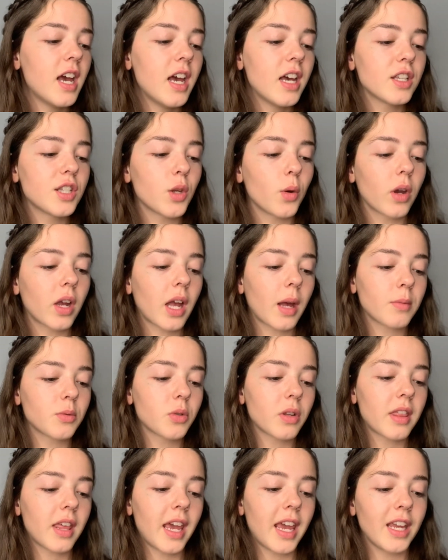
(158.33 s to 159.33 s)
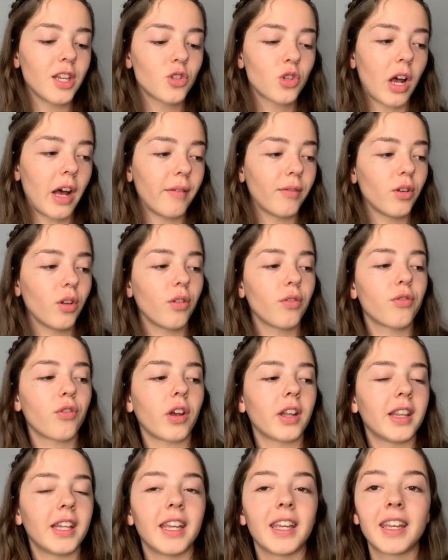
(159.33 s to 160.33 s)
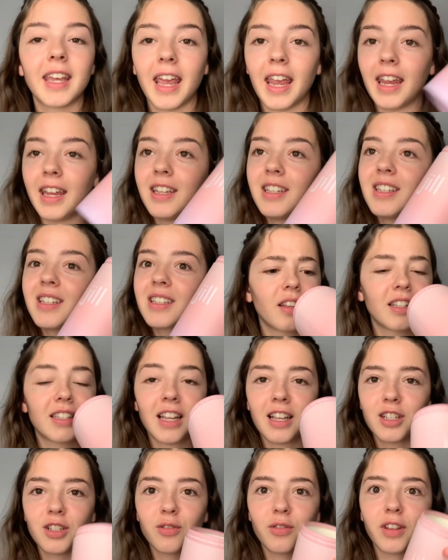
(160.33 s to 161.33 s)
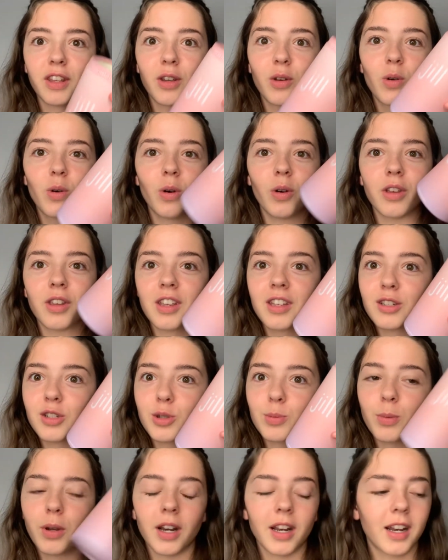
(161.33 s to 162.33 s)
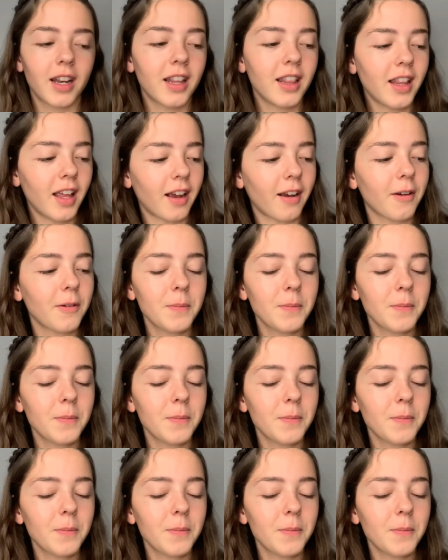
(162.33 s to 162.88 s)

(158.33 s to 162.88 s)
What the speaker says: So it comes with a travel-friendly case. That's actually really cool. You can just put it in there.